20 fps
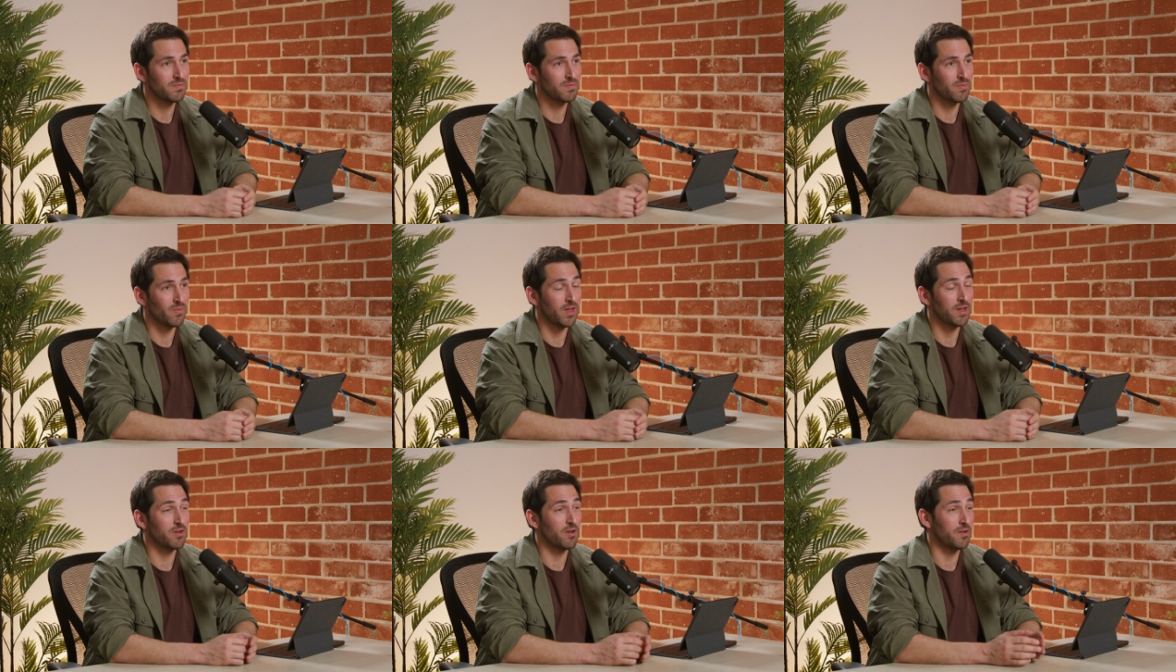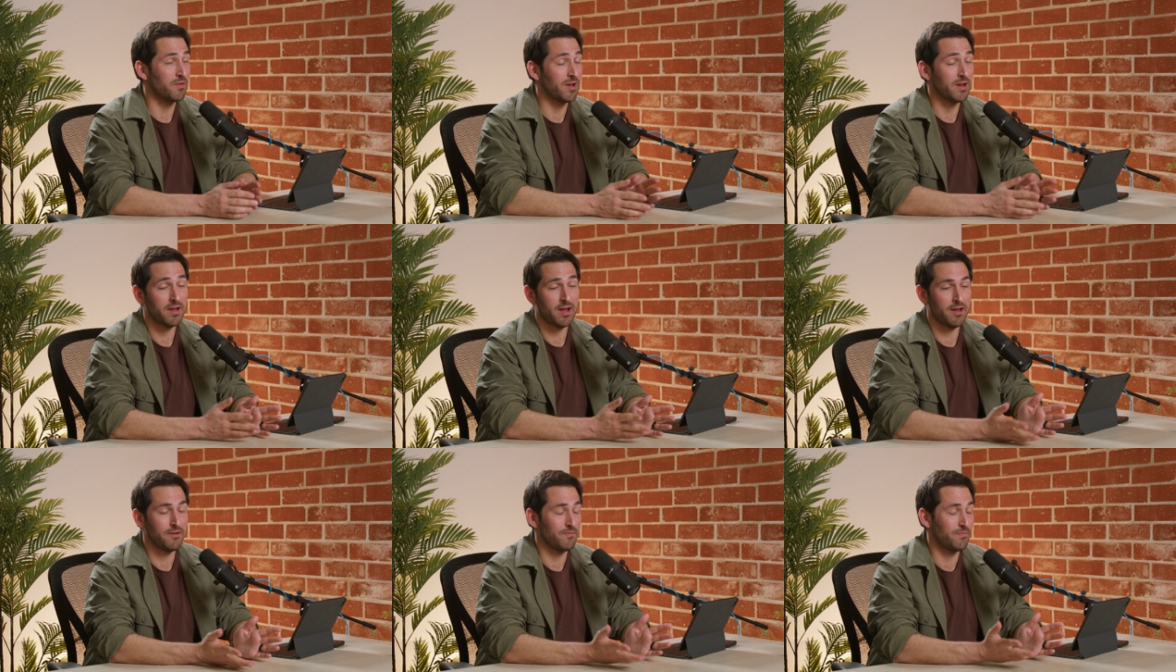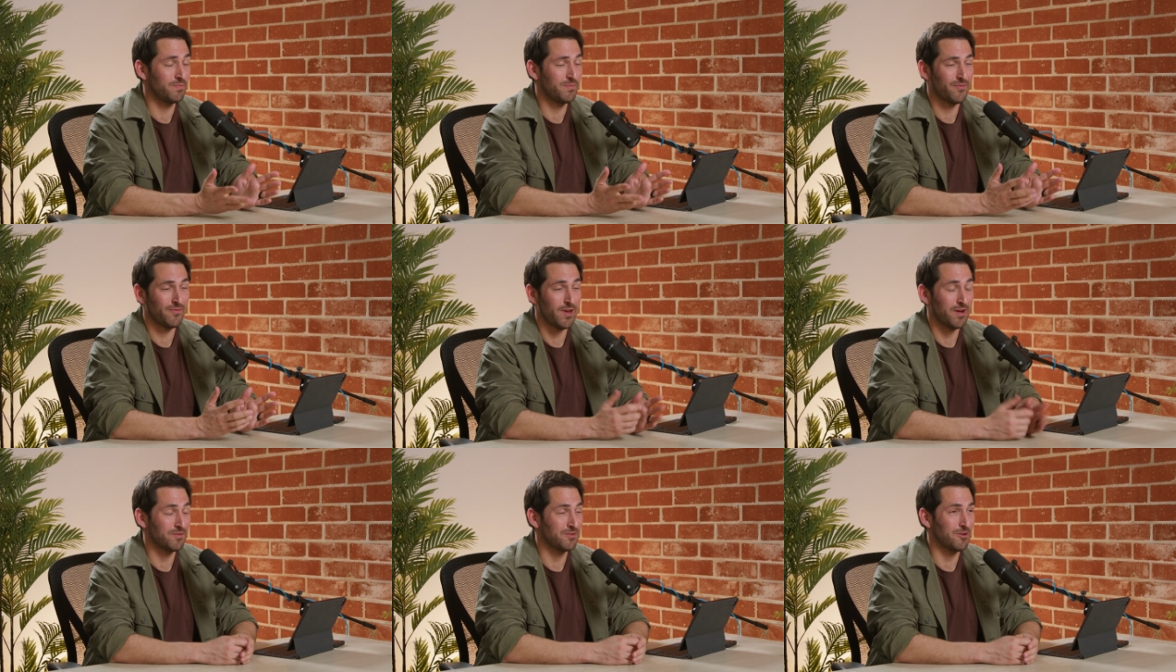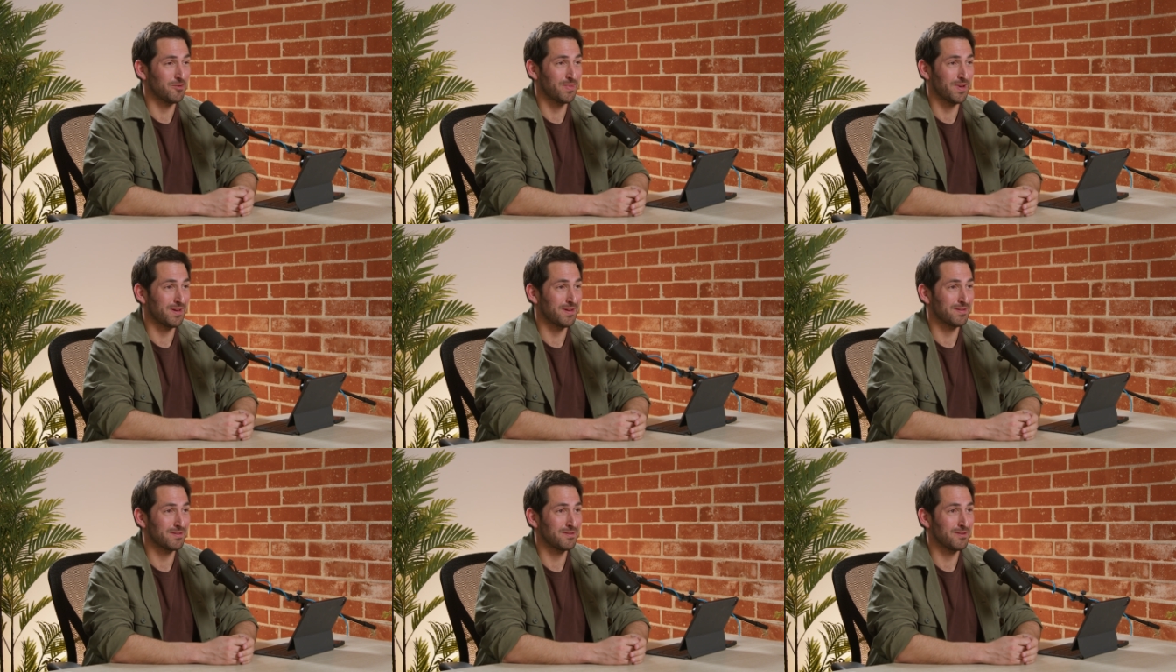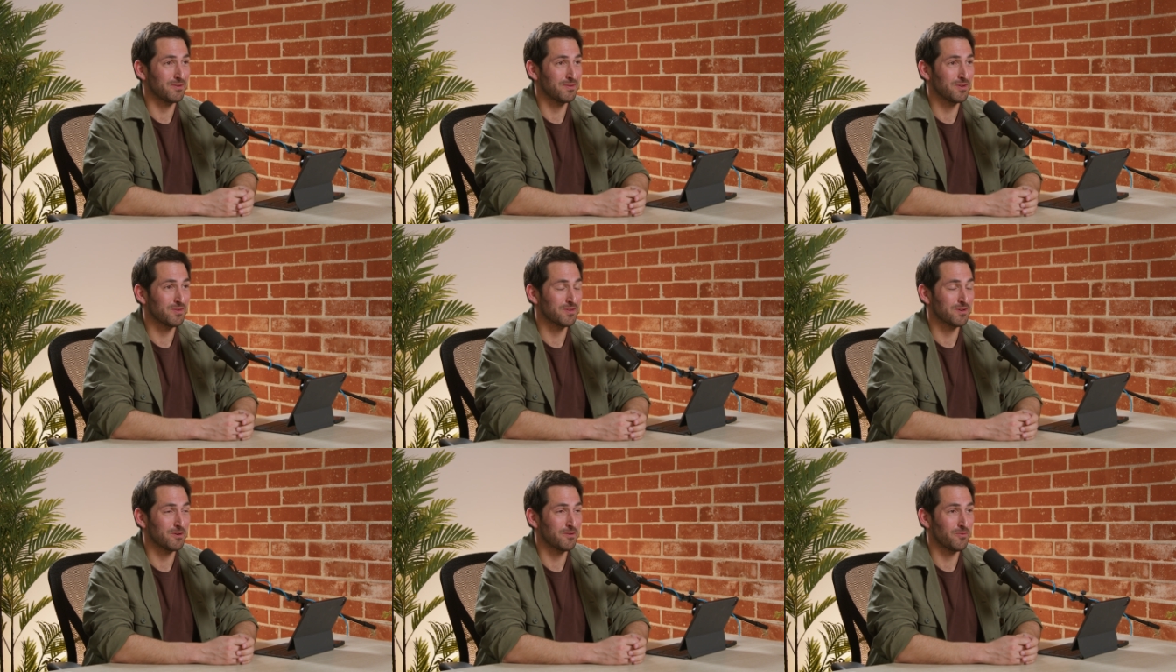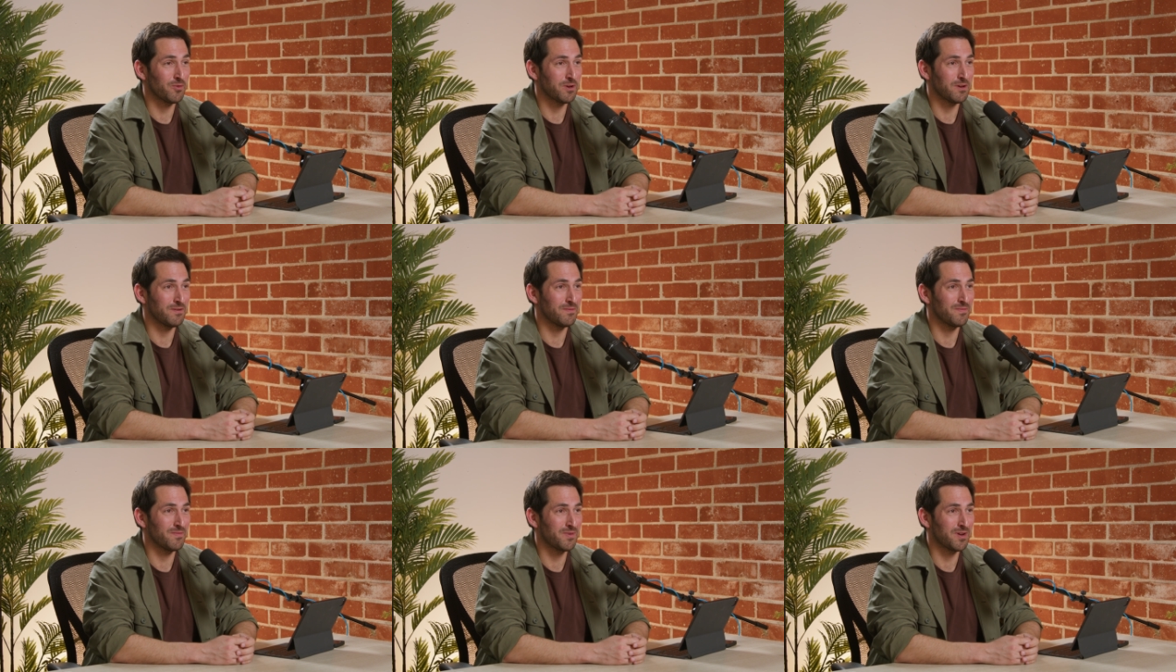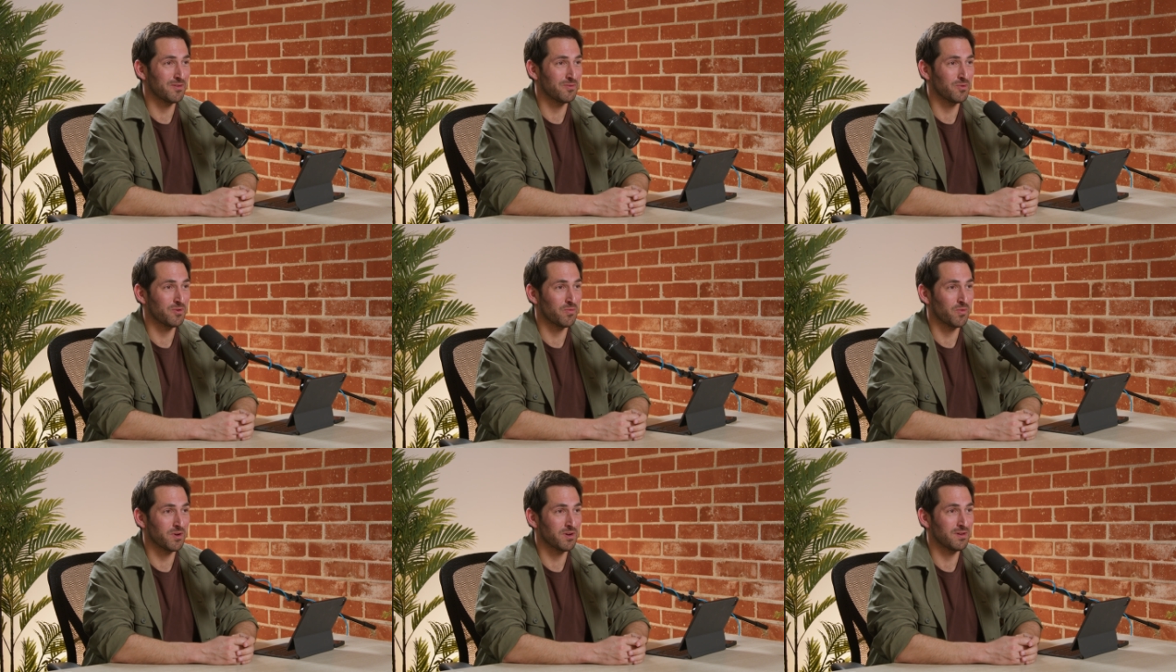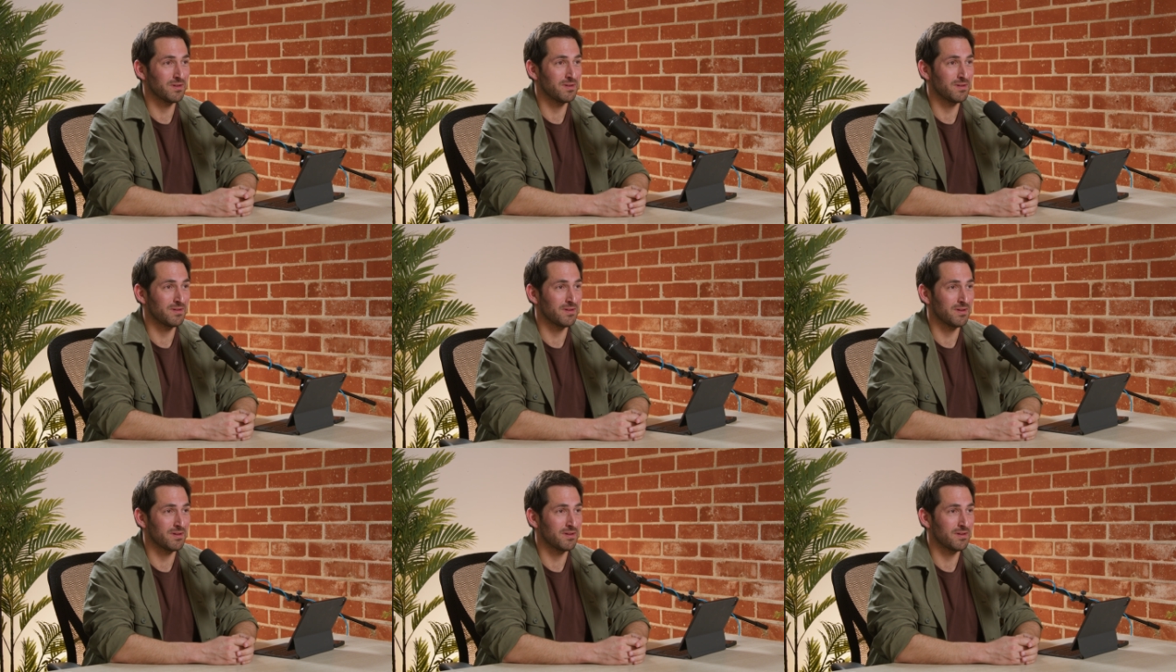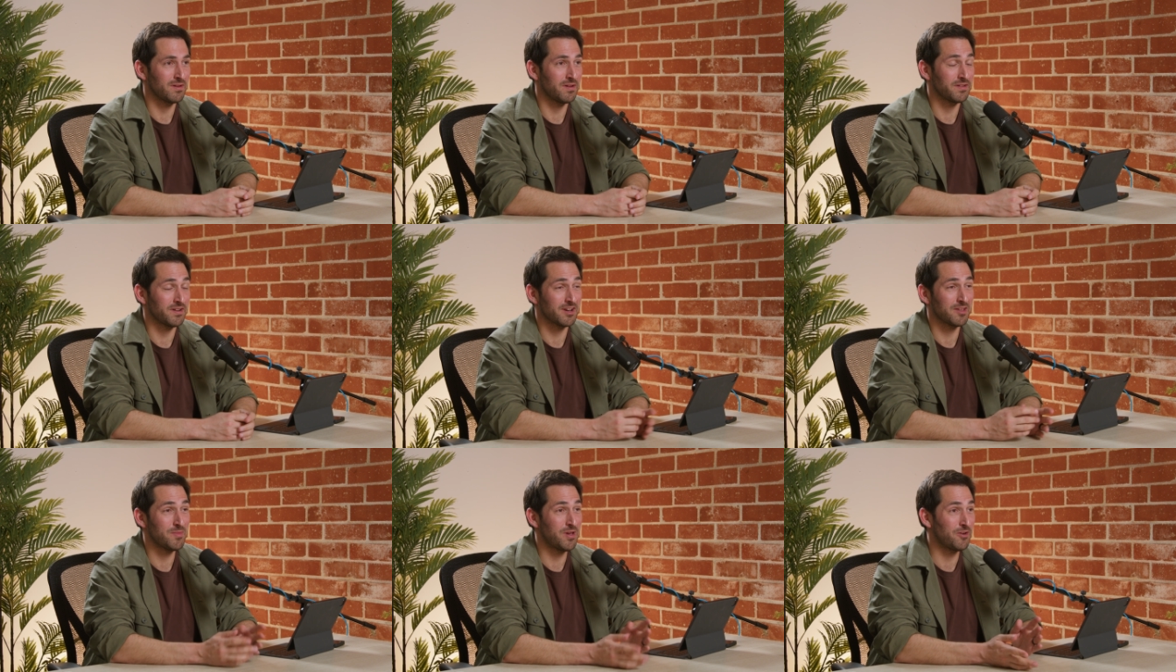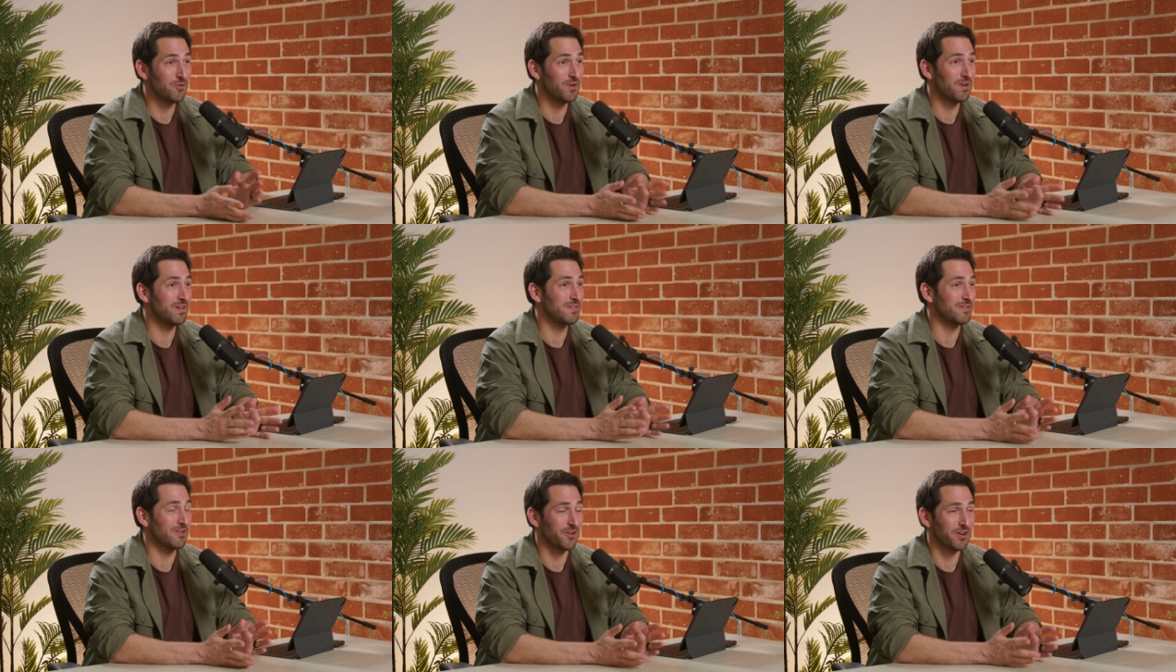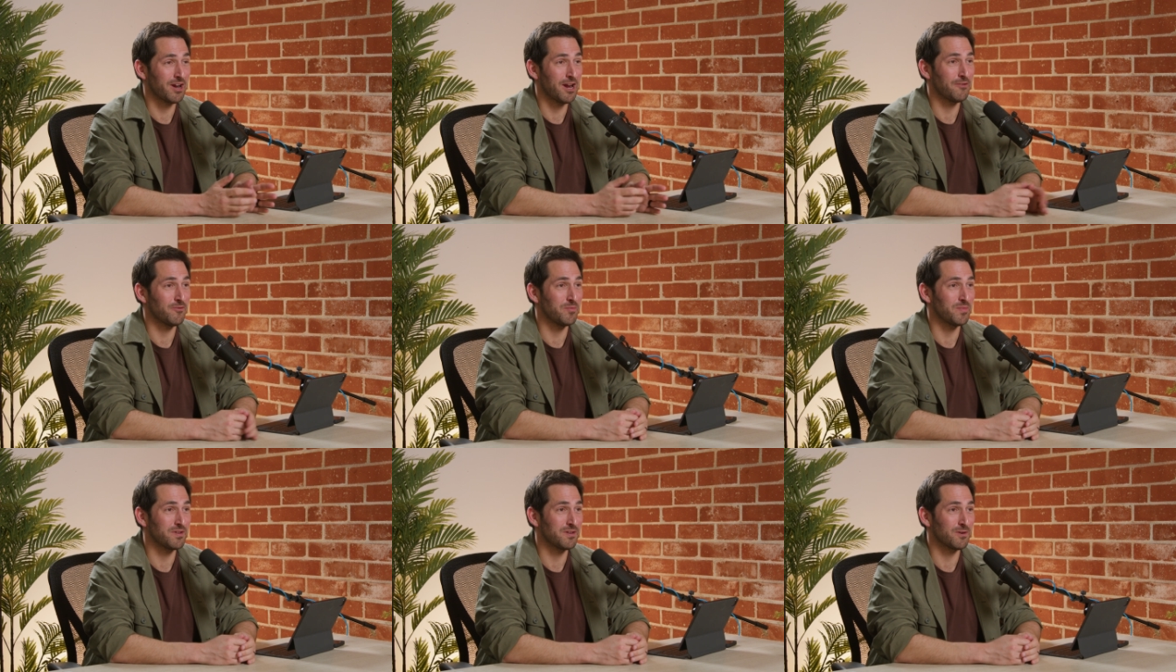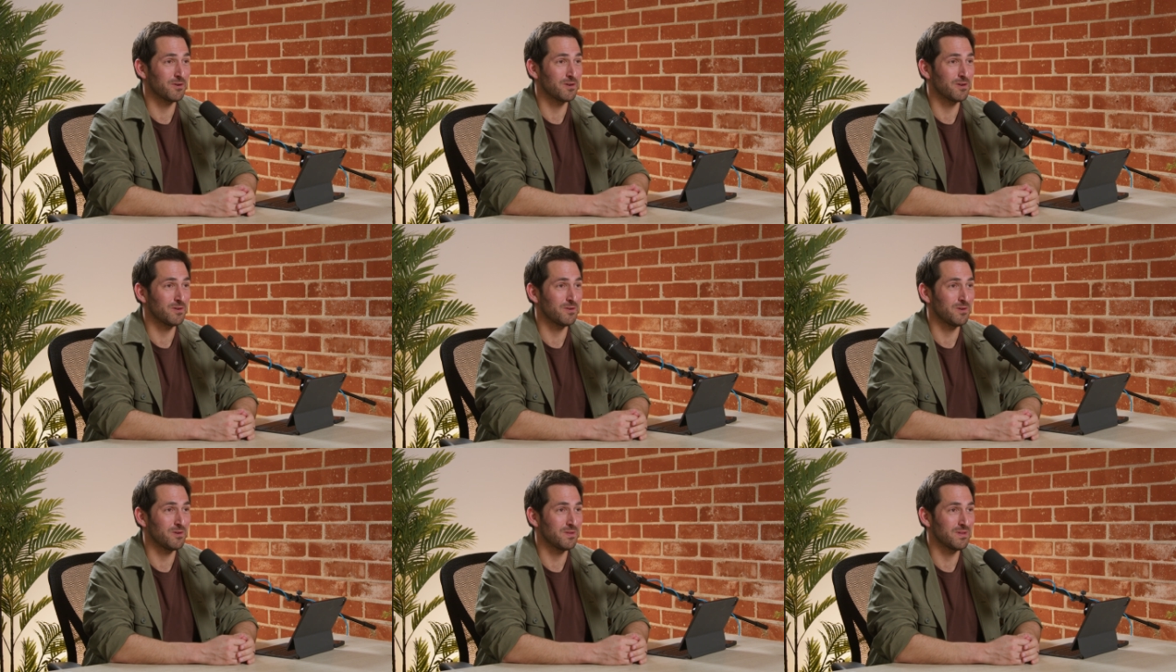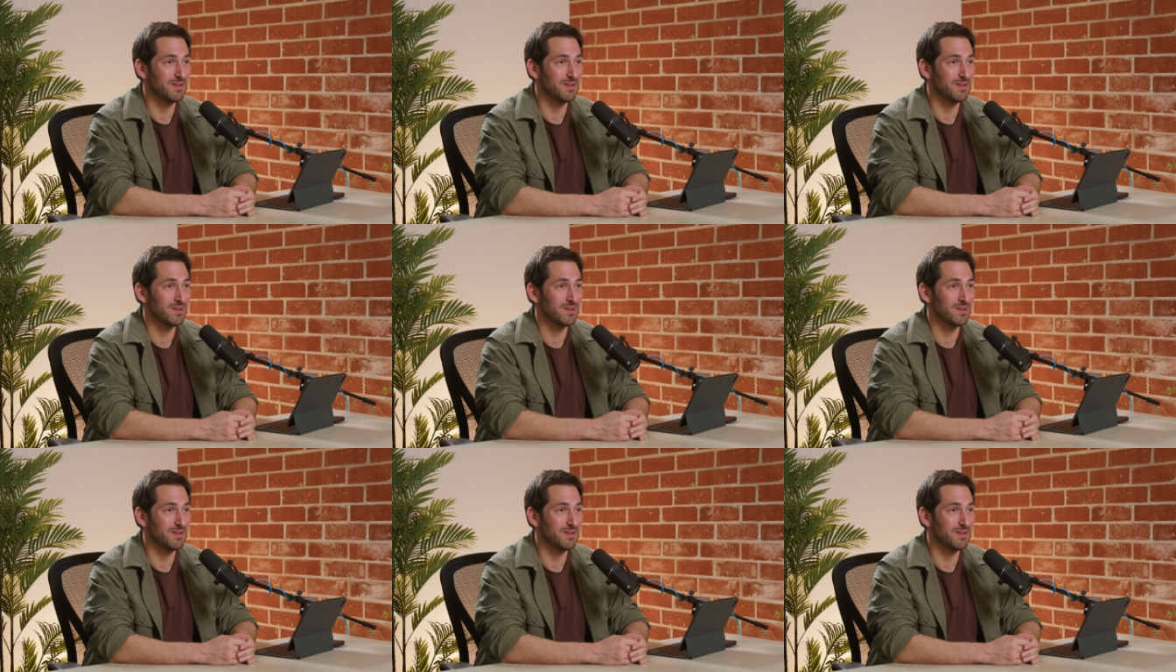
Like on, I, found Topaz, you know, years ago looking because we were working uh, on documentaries and archival material,